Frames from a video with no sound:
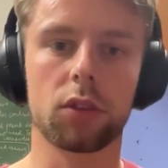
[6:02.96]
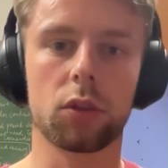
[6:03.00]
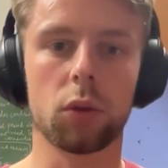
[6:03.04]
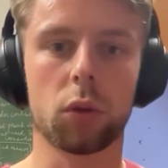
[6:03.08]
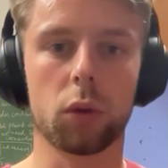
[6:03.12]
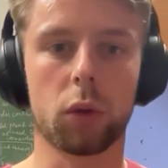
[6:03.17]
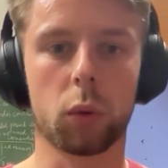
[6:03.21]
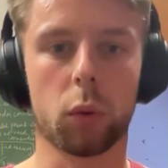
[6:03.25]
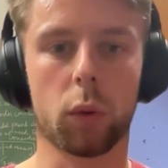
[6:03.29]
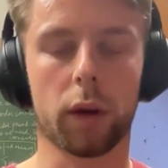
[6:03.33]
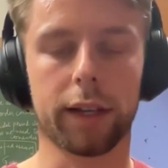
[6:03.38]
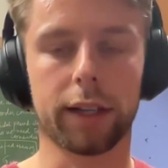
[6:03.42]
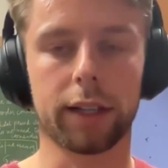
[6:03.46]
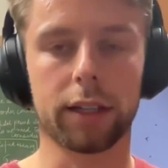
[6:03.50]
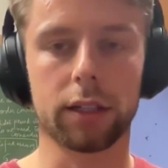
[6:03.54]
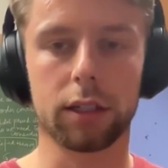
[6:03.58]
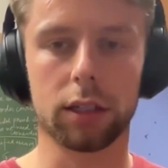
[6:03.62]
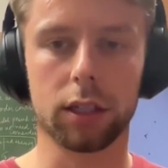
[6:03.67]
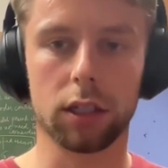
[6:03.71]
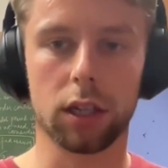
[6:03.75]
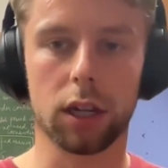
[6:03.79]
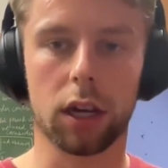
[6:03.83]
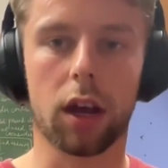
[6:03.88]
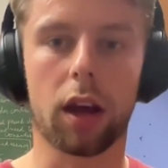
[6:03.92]
to quite
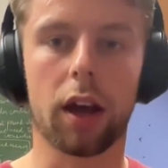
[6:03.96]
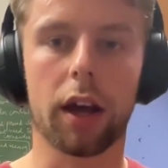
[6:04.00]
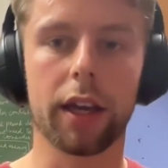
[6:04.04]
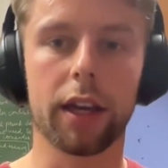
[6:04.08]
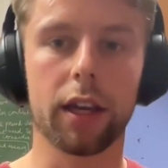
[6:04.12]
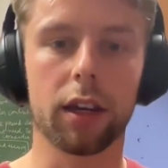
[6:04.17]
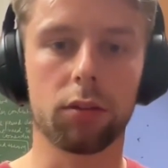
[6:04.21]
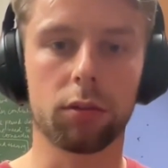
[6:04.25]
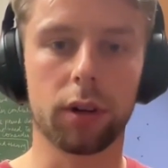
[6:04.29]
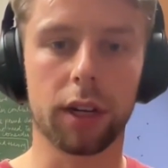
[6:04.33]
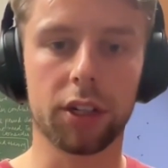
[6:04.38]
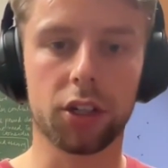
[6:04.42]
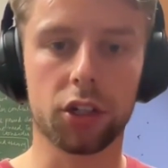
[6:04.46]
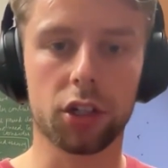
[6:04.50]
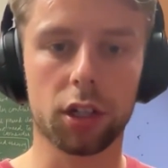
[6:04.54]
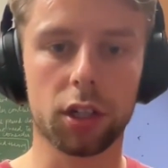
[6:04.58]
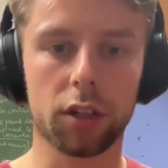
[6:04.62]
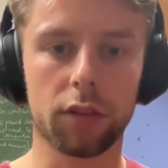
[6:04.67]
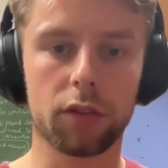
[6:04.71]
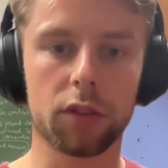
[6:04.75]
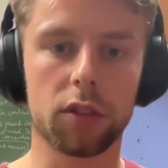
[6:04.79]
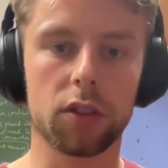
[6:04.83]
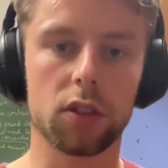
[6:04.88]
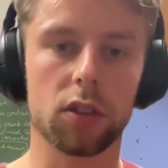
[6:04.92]
higher
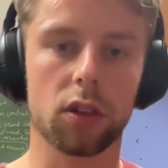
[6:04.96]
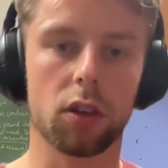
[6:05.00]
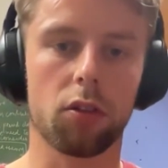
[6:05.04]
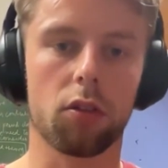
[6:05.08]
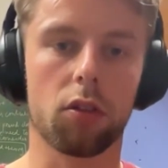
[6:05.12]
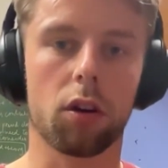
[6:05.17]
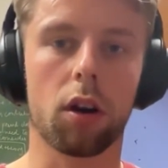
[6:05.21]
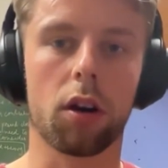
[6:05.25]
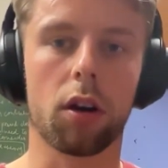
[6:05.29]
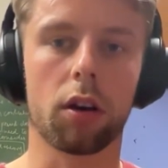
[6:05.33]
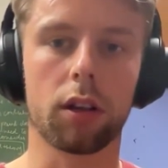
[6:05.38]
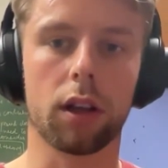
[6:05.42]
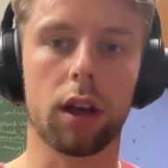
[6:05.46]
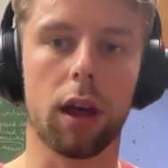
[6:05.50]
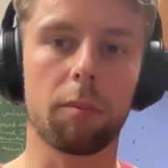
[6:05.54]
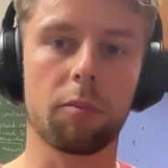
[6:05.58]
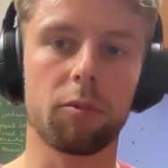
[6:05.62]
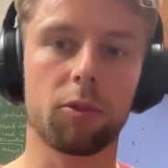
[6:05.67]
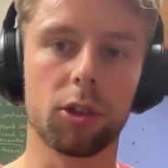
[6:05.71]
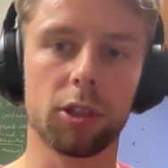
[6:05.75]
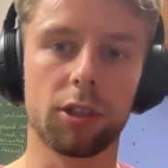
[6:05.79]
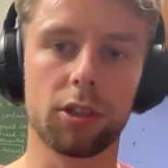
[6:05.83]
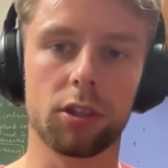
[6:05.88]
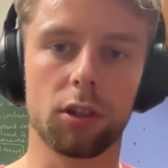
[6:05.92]
redshift, so
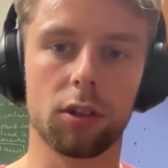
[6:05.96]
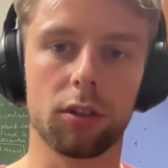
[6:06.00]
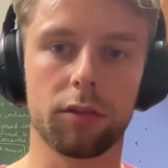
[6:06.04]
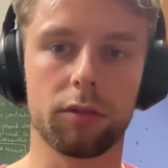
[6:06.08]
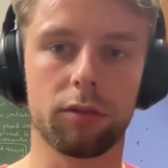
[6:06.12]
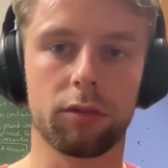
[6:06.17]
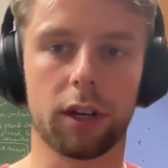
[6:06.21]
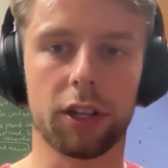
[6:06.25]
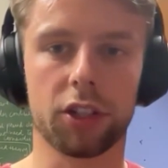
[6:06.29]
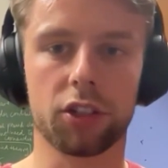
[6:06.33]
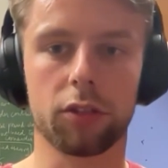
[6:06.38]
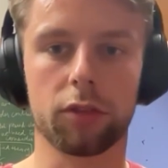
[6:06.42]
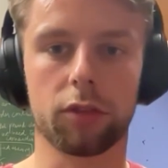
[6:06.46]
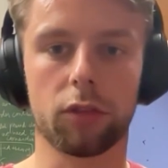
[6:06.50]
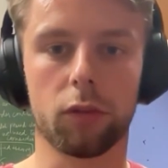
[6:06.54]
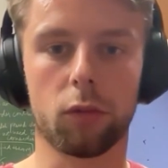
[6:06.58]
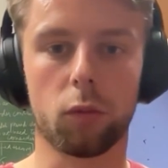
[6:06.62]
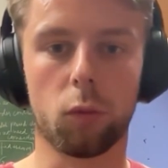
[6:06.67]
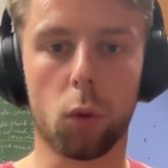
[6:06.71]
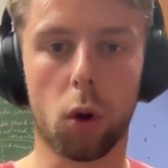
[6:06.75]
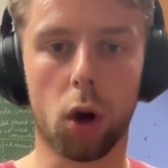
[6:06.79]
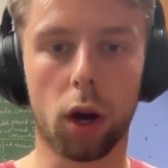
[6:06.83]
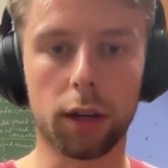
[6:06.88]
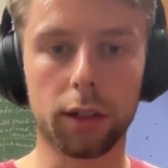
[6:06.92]
upwards of redshift of
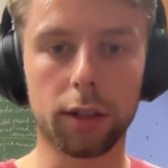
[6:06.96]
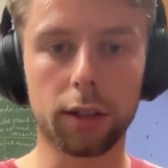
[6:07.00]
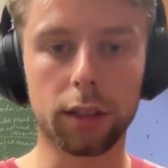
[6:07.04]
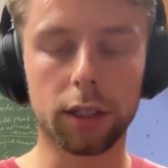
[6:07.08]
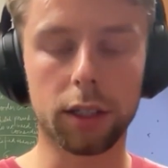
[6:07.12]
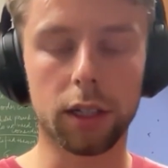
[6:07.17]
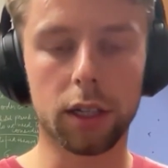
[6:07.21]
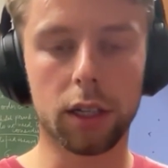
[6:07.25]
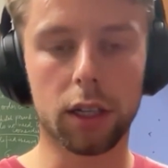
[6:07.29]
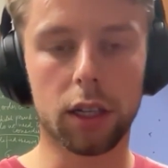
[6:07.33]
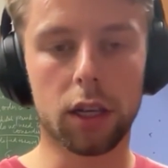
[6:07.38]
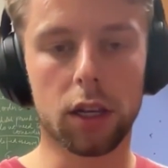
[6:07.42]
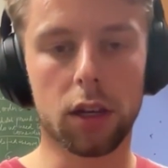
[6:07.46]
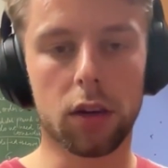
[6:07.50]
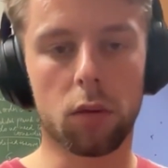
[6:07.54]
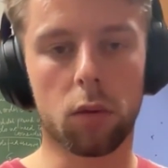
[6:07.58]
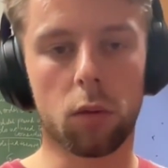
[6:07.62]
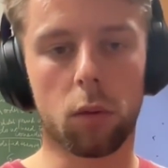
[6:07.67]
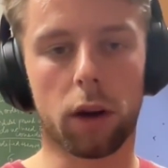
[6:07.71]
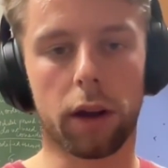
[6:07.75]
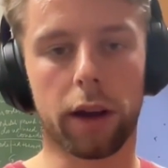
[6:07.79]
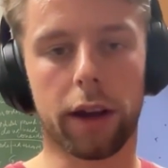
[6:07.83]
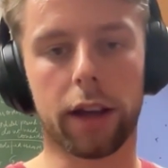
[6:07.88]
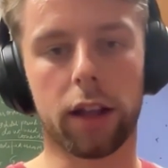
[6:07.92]
1,
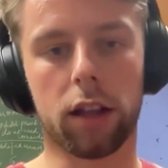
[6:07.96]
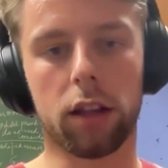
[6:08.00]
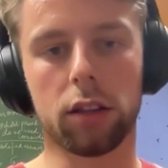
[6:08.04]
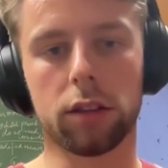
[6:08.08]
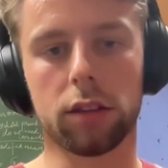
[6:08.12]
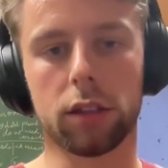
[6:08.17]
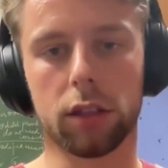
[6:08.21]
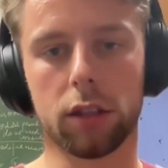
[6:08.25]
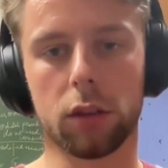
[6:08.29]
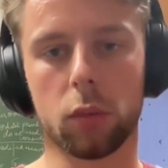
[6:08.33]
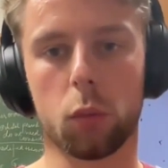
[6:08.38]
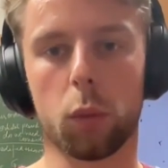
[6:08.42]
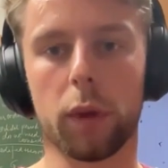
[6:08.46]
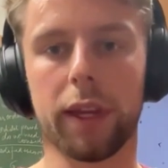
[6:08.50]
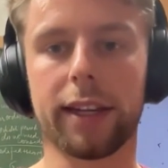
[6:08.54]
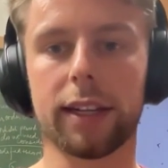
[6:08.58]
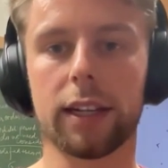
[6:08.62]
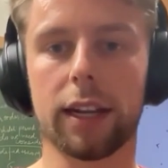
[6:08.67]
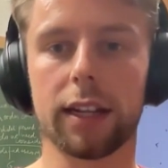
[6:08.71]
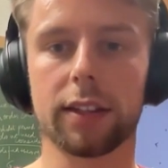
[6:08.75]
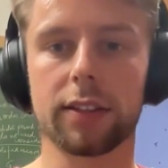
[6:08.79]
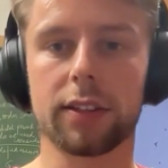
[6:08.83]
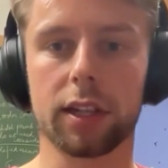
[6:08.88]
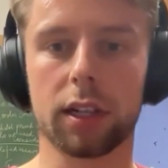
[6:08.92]
while the weak
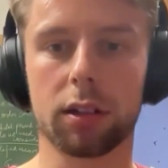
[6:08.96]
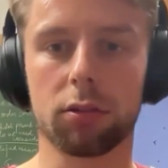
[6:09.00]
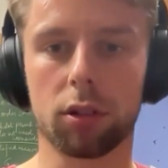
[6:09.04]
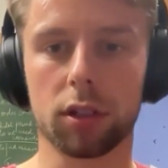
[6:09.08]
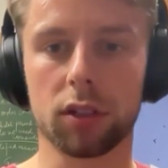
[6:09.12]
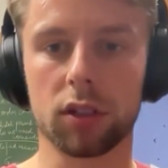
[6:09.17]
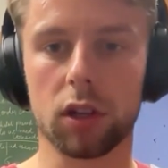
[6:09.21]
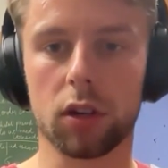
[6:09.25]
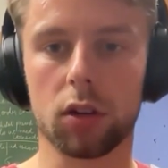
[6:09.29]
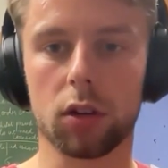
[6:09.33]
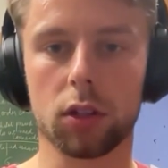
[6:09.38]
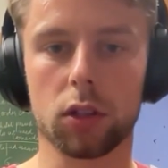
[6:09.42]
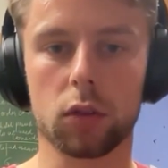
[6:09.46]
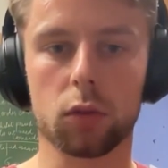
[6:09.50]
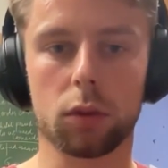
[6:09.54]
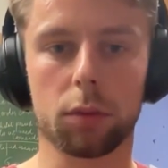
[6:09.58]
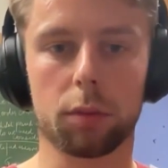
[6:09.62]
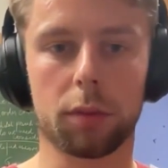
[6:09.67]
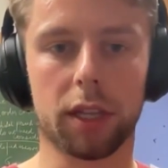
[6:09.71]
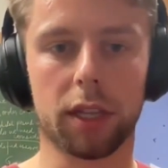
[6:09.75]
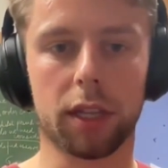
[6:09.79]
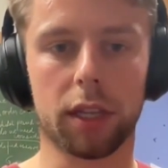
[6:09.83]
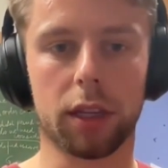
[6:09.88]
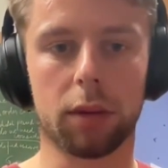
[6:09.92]
lensing results will
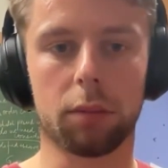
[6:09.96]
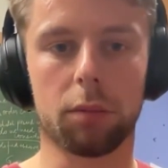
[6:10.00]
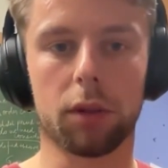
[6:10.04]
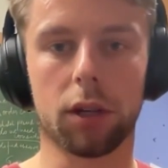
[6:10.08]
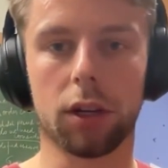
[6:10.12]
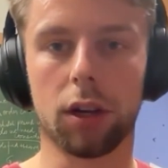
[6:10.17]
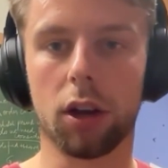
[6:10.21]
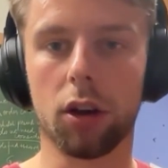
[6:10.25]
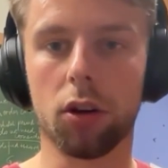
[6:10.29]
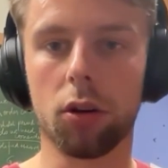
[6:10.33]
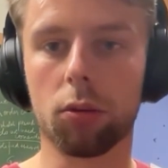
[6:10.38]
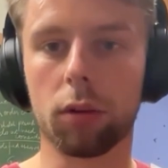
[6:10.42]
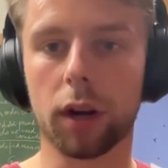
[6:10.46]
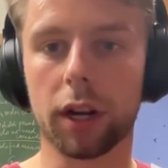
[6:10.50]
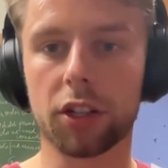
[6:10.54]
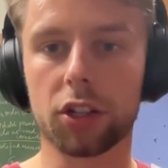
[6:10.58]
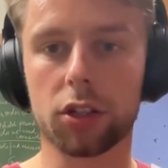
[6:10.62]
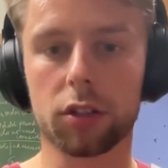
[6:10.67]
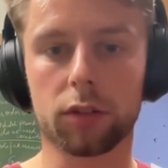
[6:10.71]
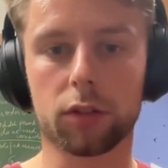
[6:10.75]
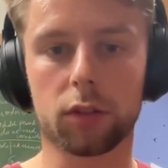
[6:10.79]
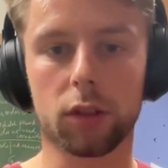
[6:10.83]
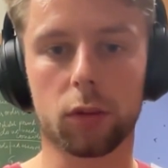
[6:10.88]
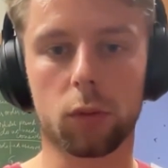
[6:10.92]
be below
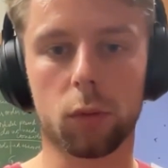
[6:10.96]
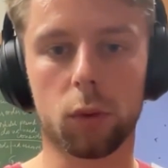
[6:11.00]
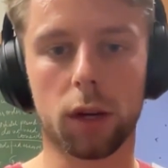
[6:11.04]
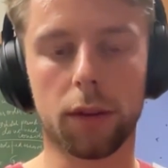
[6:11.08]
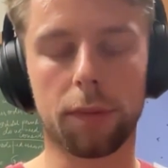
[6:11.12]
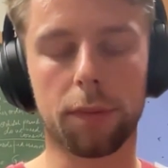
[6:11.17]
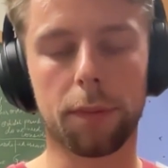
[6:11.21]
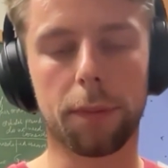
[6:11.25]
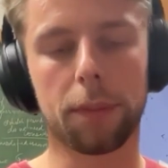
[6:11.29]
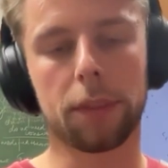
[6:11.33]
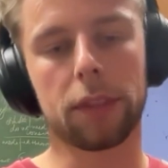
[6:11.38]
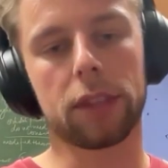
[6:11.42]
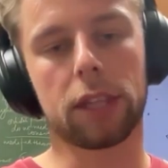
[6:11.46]
redshift of 1.